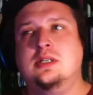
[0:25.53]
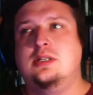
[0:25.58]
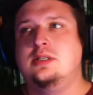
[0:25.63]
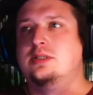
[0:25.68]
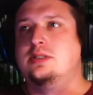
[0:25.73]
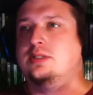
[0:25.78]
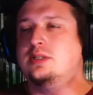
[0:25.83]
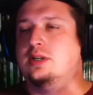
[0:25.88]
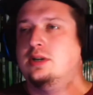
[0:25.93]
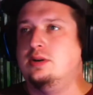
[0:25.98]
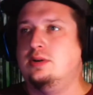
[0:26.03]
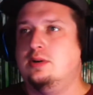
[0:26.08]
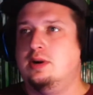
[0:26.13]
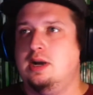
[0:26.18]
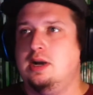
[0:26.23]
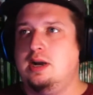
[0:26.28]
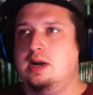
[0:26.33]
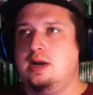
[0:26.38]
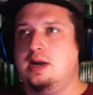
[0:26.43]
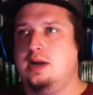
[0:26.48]

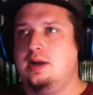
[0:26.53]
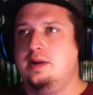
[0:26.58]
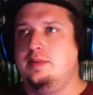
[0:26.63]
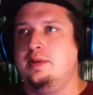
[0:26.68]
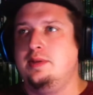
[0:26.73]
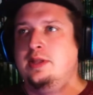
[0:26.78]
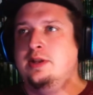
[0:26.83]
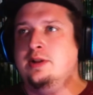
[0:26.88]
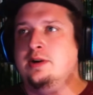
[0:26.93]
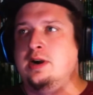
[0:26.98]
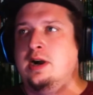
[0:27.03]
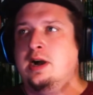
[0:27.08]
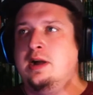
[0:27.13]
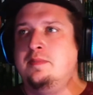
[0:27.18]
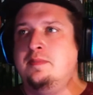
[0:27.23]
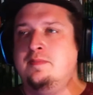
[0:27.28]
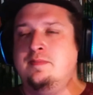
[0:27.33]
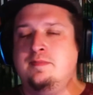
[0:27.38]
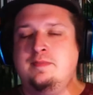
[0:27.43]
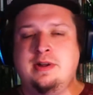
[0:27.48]

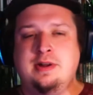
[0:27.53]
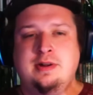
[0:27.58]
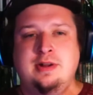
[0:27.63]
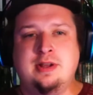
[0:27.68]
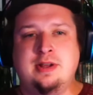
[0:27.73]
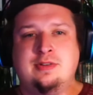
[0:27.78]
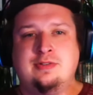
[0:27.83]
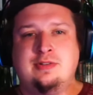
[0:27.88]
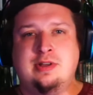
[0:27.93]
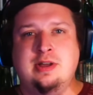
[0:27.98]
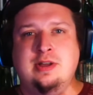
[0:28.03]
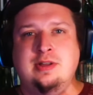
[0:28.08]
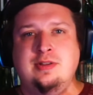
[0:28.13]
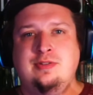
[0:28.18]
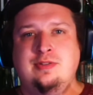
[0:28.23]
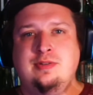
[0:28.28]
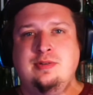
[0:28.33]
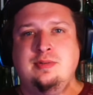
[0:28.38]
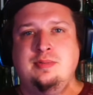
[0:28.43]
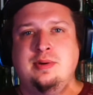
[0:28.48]
I'm very excited
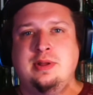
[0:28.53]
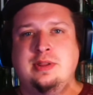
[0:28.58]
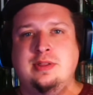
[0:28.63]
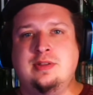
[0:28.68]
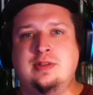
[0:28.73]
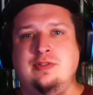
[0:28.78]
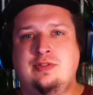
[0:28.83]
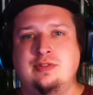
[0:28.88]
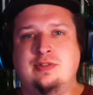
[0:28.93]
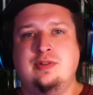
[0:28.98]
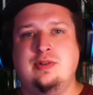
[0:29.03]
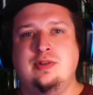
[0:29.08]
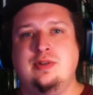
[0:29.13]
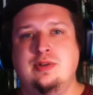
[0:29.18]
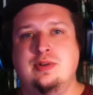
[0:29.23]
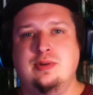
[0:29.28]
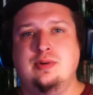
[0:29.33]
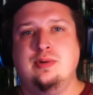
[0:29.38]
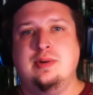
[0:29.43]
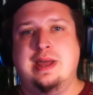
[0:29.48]
to bring this to
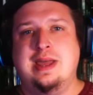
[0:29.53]
you,